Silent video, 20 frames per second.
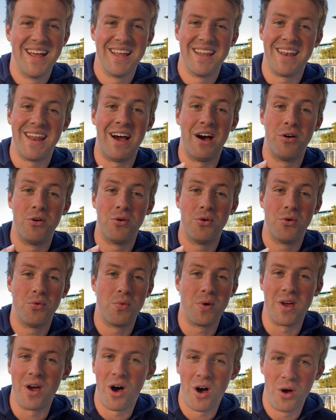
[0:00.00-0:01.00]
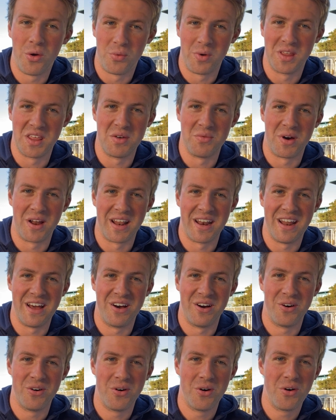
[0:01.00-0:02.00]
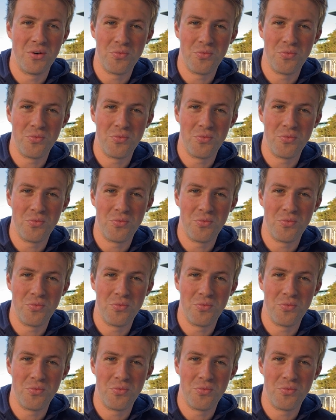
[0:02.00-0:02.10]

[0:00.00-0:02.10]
Now, we all really want to know,